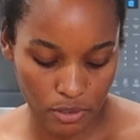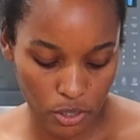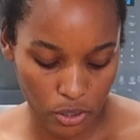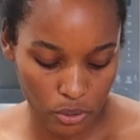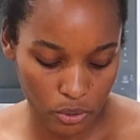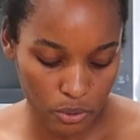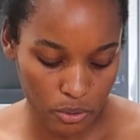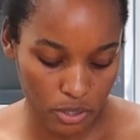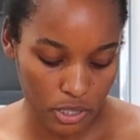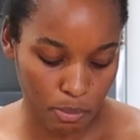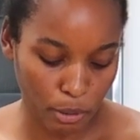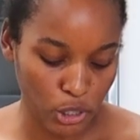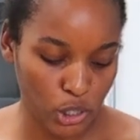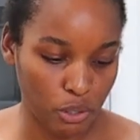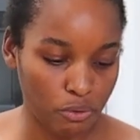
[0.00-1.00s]
to use,
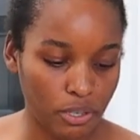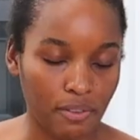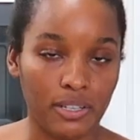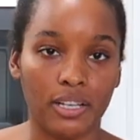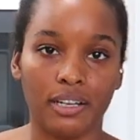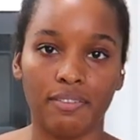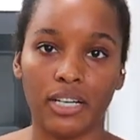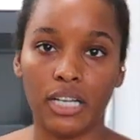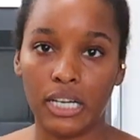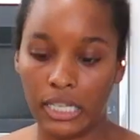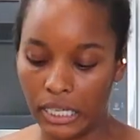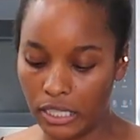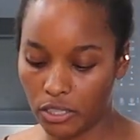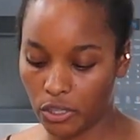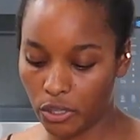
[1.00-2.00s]
especially if you have a lot of
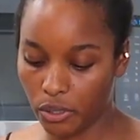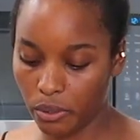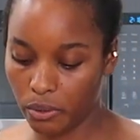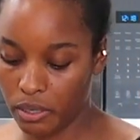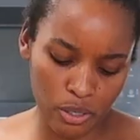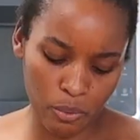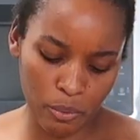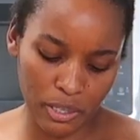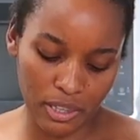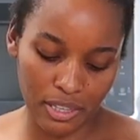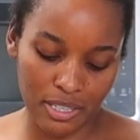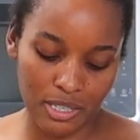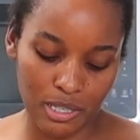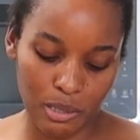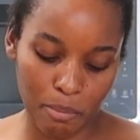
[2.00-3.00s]
cutting to do. You don't want
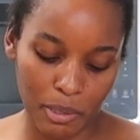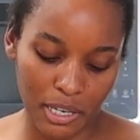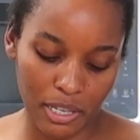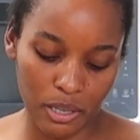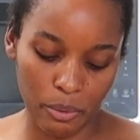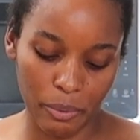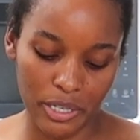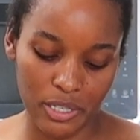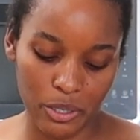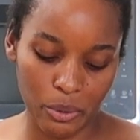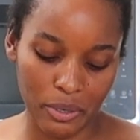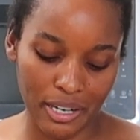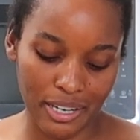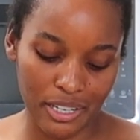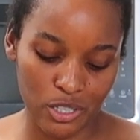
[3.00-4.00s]
this to be the reason you're
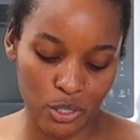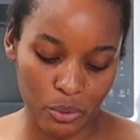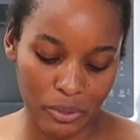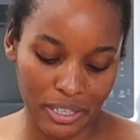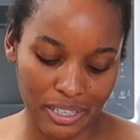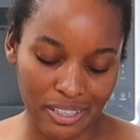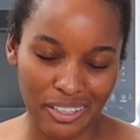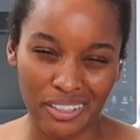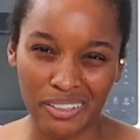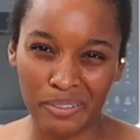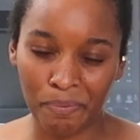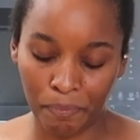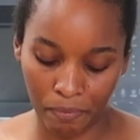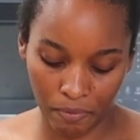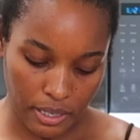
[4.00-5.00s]
not enjoying it, you know?
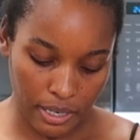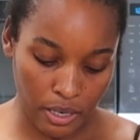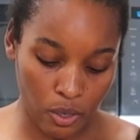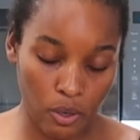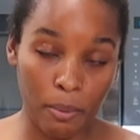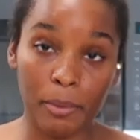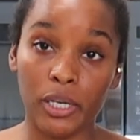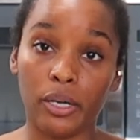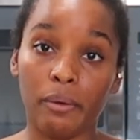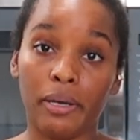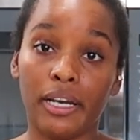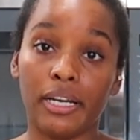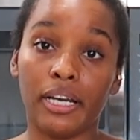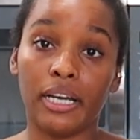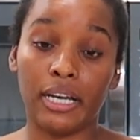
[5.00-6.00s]
Now I'm gonna go
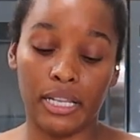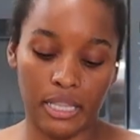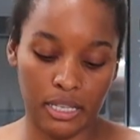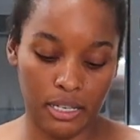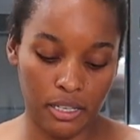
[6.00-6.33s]
ahead and cut the